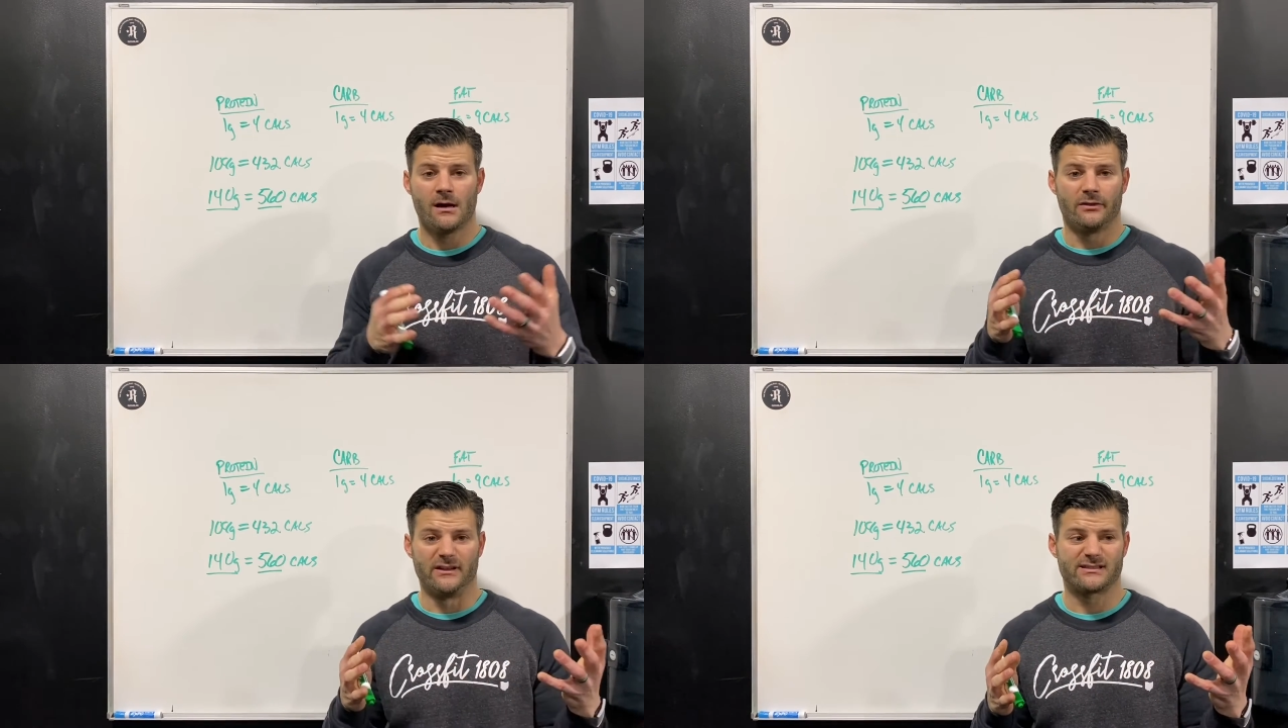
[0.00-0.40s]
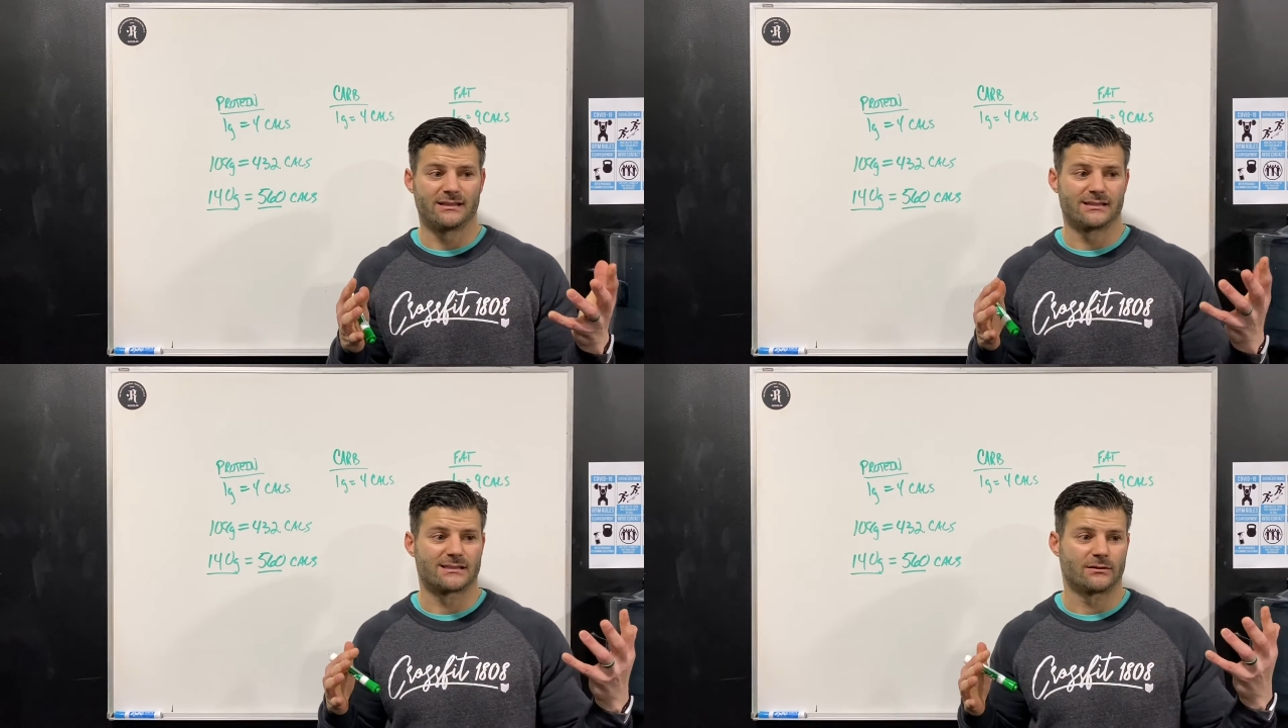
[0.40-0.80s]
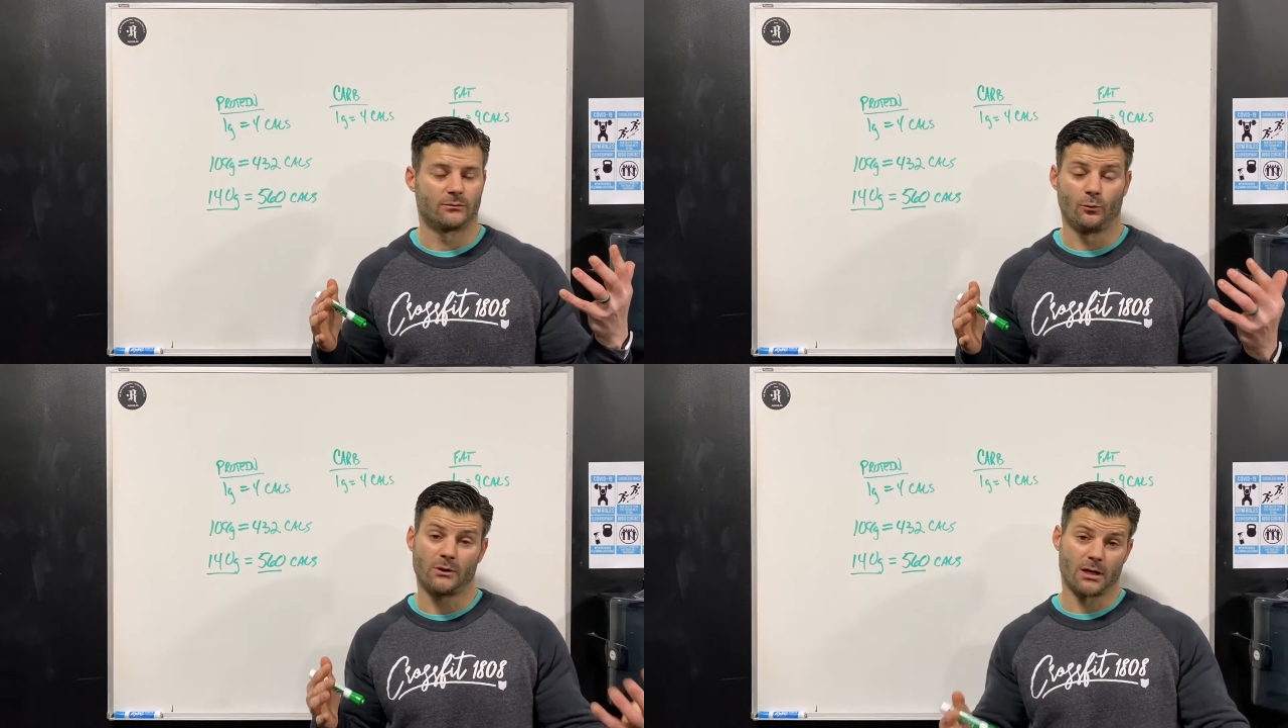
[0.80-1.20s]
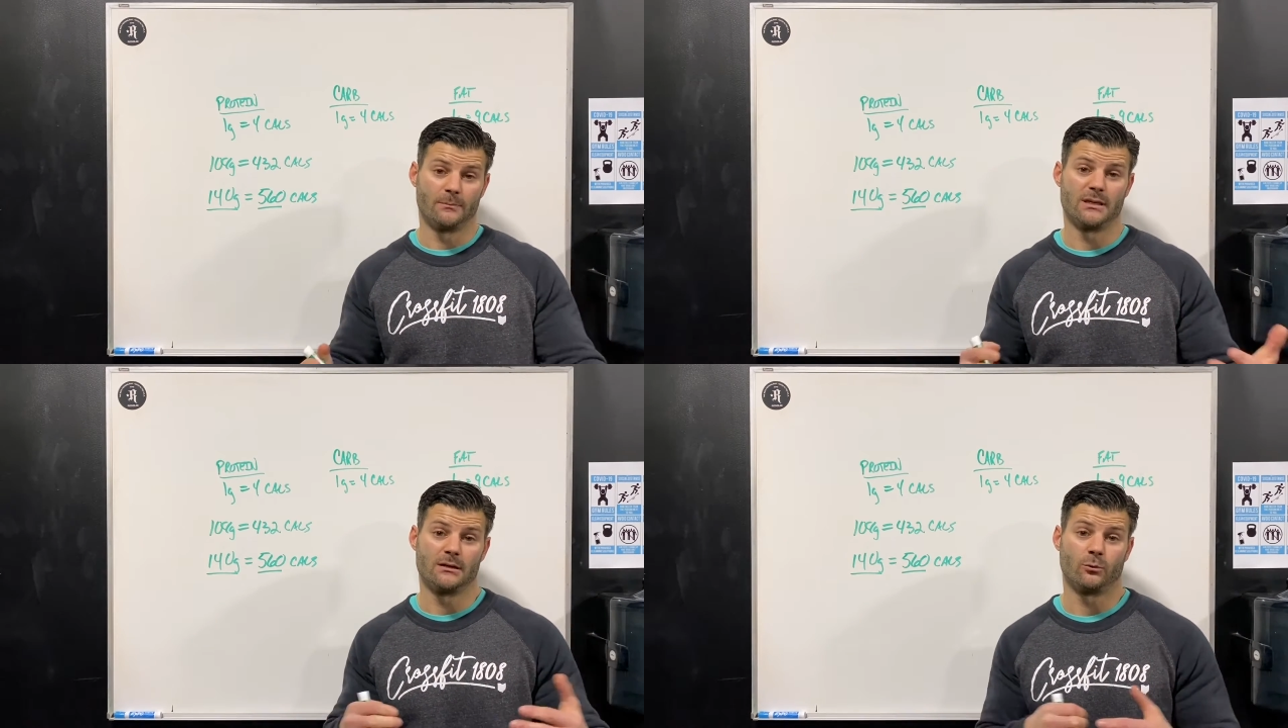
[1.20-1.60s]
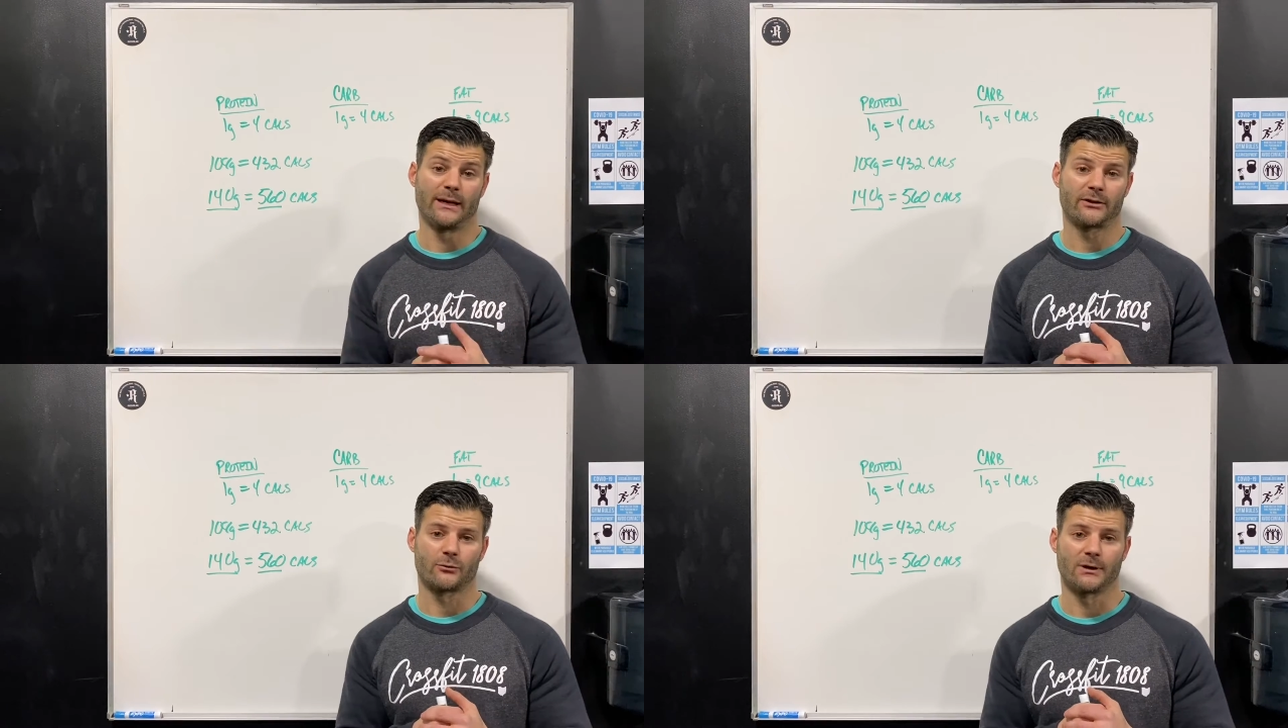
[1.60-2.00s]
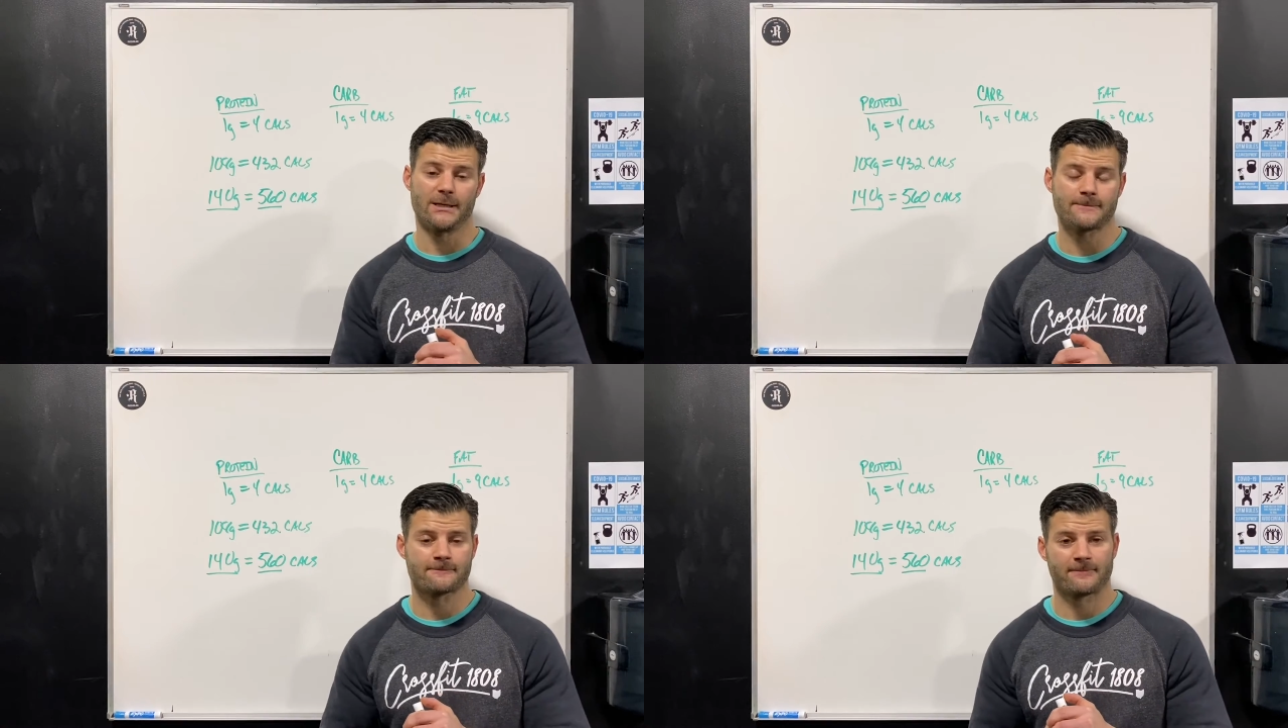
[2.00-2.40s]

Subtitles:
this is gonna be week 3.